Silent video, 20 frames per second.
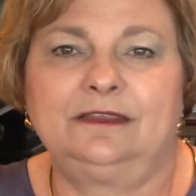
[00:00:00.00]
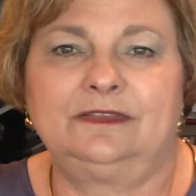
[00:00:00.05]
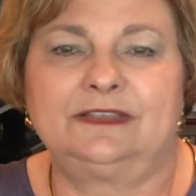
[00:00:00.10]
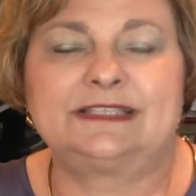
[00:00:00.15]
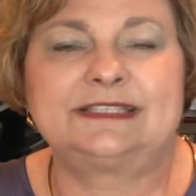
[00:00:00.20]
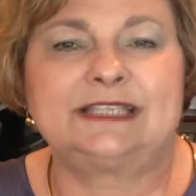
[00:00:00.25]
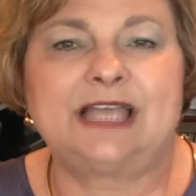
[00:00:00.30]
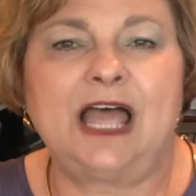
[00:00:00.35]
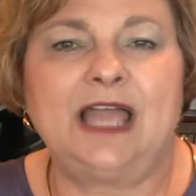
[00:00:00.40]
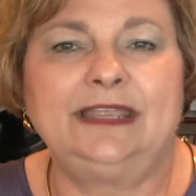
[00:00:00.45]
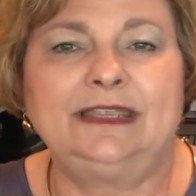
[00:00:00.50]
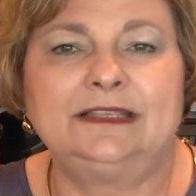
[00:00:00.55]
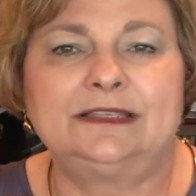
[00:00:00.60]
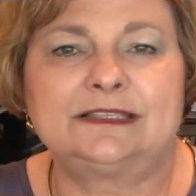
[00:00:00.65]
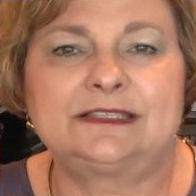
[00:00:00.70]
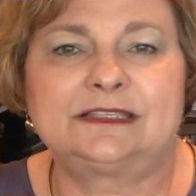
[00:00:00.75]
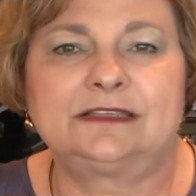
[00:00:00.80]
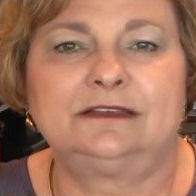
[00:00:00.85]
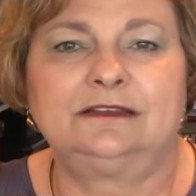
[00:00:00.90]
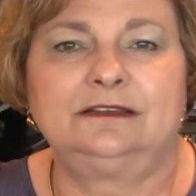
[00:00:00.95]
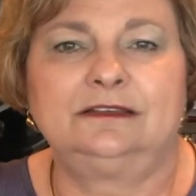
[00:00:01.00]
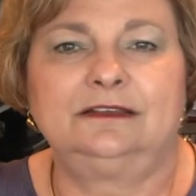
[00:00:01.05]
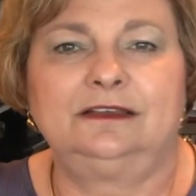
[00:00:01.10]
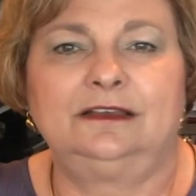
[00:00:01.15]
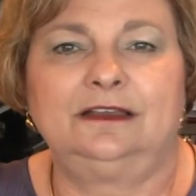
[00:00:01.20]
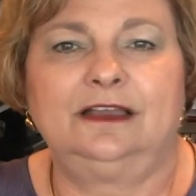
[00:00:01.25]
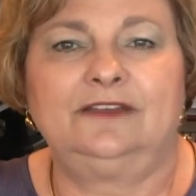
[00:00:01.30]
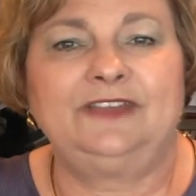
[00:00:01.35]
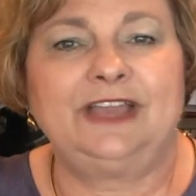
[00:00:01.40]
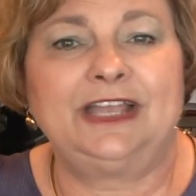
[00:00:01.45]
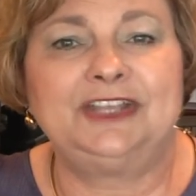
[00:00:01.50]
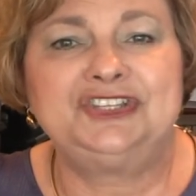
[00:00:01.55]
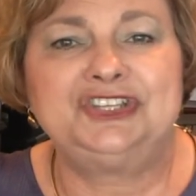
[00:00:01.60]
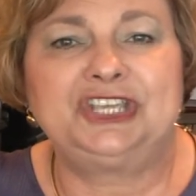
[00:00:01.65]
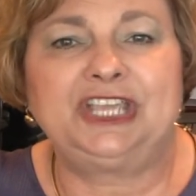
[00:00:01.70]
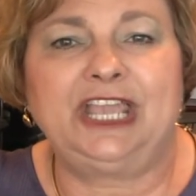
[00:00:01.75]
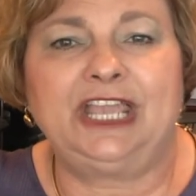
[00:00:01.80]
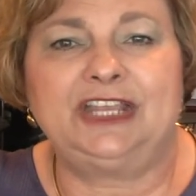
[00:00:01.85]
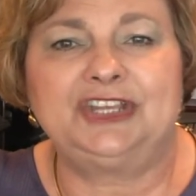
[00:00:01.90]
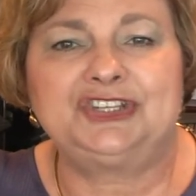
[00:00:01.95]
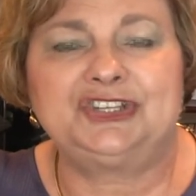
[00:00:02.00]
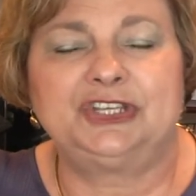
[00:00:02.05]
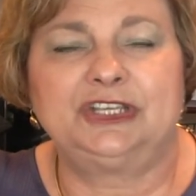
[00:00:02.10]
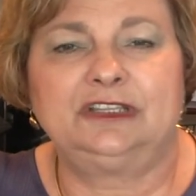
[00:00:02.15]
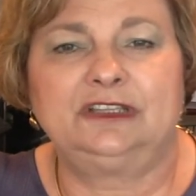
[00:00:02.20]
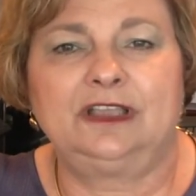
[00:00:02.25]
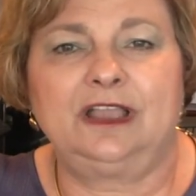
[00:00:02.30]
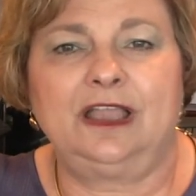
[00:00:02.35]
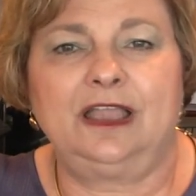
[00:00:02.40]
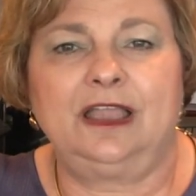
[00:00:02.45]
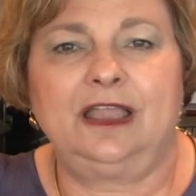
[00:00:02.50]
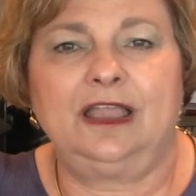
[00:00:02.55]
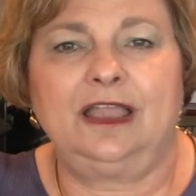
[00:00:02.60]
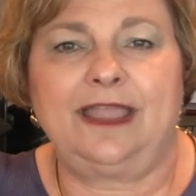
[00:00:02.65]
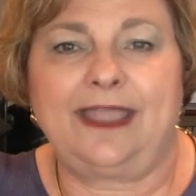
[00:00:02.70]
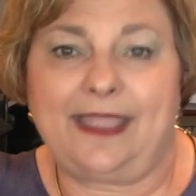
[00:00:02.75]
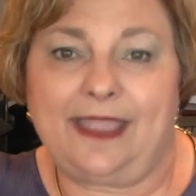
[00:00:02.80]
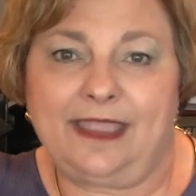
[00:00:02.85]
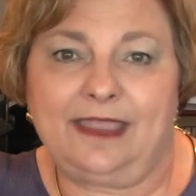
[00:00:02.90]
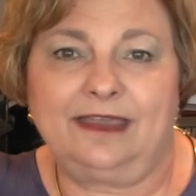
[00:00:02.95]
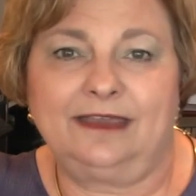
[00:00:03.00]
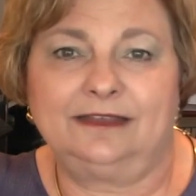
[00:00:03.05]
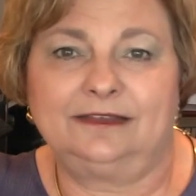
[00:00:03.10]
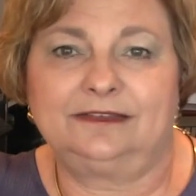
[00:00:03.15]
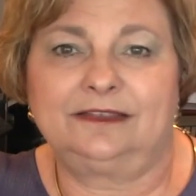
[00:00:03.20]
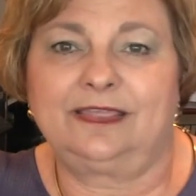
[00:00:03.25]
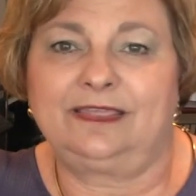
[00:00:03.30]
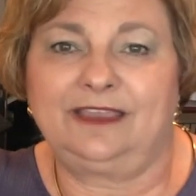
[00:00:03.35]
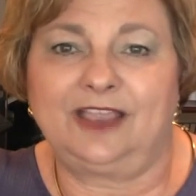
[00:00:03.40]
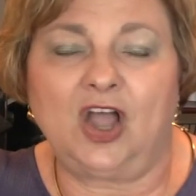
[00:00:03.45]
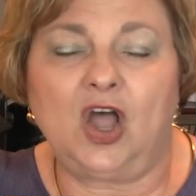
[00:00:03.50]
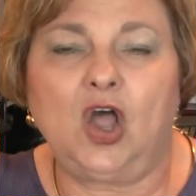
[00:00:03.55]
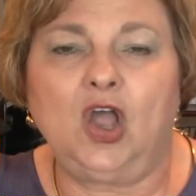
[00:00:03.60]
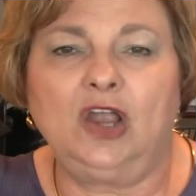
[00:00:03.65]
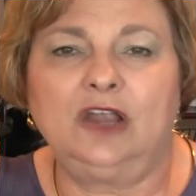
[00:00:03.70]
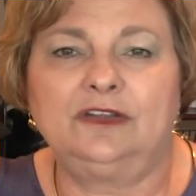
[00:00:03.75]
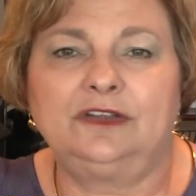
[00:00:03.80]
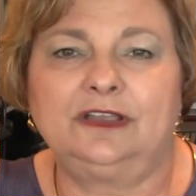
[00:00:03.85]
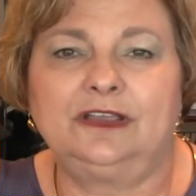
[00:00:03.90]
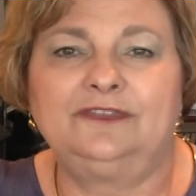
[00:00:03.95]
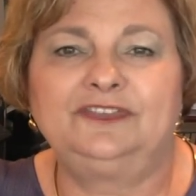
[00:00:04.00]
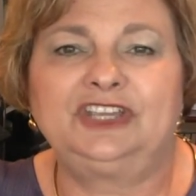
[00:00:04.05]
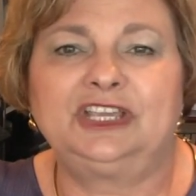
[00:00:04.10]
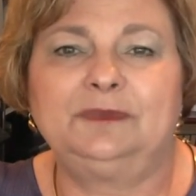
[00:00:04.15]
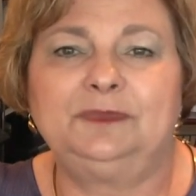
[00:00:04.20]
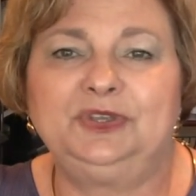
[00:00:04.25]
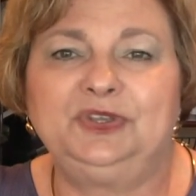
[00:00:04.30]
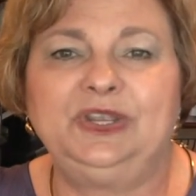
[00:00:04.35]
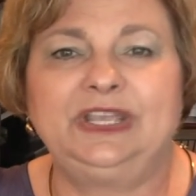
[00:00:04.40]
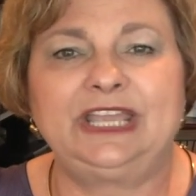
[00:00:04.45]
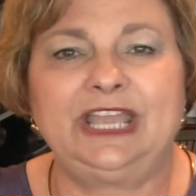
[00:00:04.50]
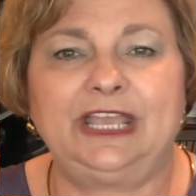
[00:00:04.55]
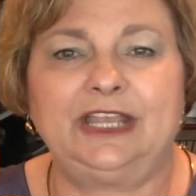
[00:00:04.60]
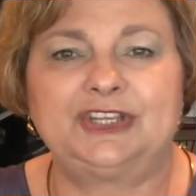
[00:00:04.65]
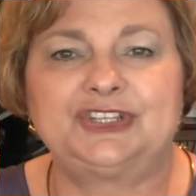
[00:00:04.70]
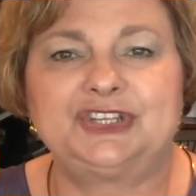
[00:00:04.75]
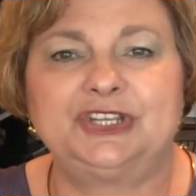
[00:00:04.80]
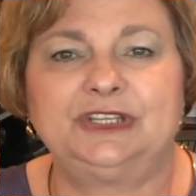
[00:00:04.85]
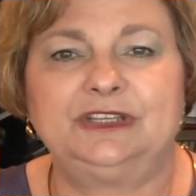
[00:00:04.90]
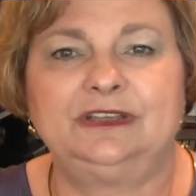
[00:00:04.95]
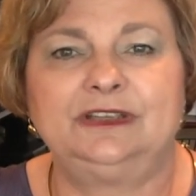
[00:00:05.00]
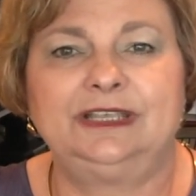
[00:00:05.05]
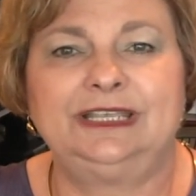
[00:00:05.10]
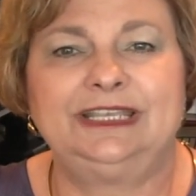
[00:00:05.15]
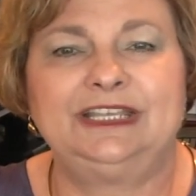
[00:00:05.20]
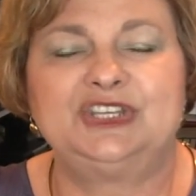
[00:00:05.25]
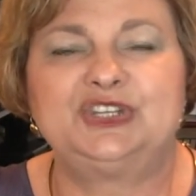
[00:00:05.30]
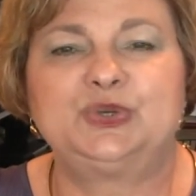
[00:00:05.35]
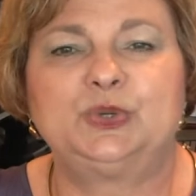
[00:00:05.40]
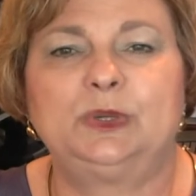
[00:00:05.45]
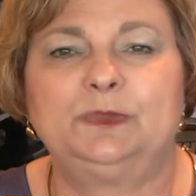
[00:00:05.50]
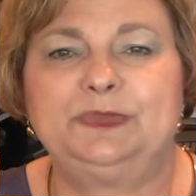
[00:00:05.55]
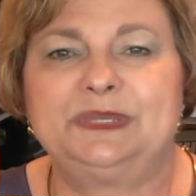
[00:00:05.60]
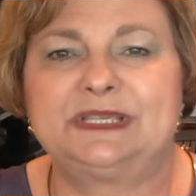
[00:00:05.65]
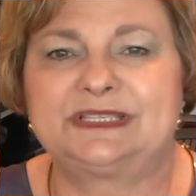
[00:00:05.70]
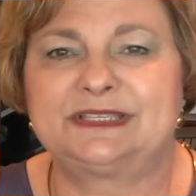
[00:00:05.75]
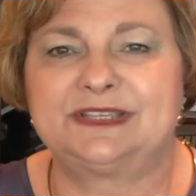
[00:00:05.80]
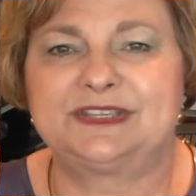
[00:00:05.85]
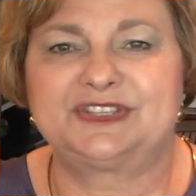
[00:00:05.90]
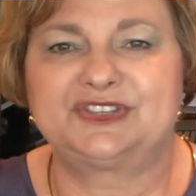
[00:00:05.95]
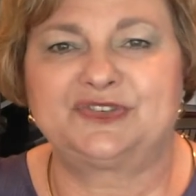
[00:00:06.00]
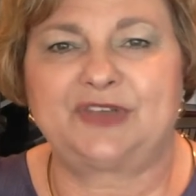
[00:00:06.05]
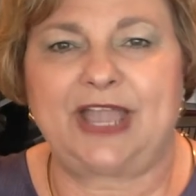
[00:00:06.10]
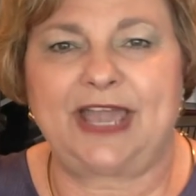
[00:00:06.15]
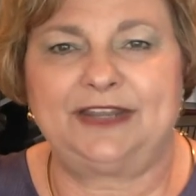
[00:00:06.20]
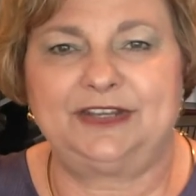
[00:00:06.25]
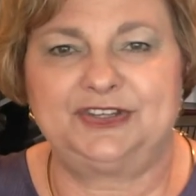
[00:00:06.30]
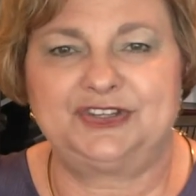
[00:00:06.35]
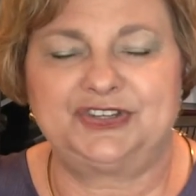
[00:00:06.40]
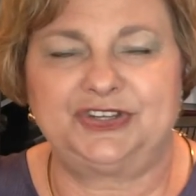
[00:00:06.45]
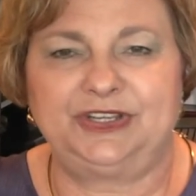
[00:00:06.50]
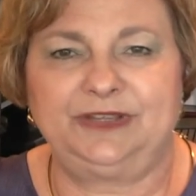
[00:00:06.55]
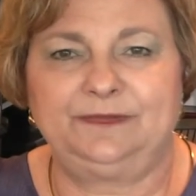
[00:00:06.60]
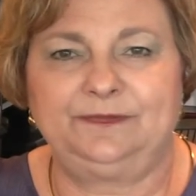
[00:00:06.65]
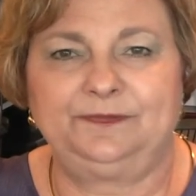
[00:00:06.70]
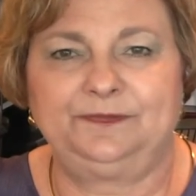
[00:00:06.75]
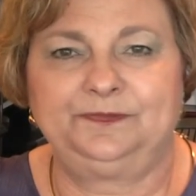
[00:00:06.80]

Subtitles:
the science of education and the art of communication into a business strategy.